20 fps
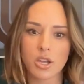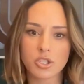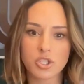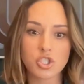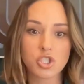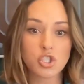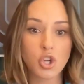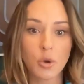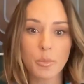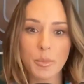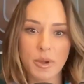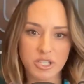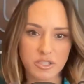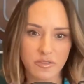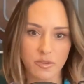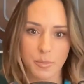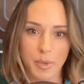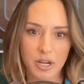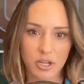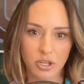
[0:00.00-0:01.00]
so much of
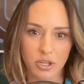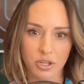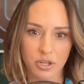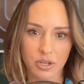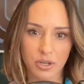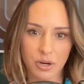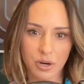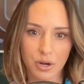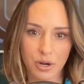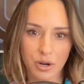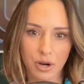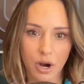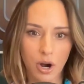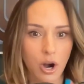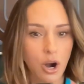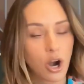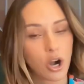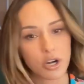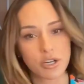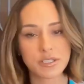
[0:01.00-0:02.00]
a better
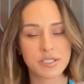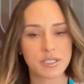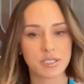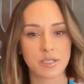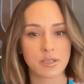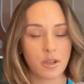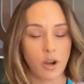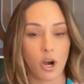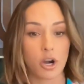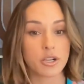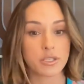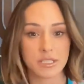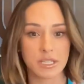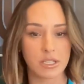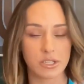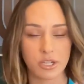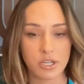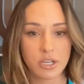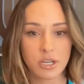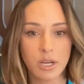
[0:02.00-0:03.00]
art
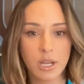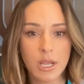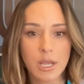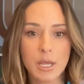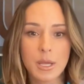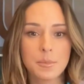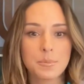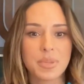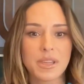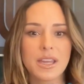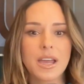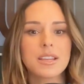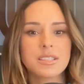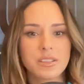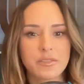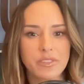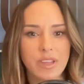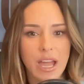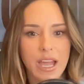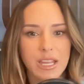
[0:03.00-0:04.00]
dealer
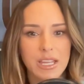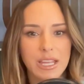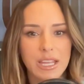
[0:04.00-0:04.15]
because of that.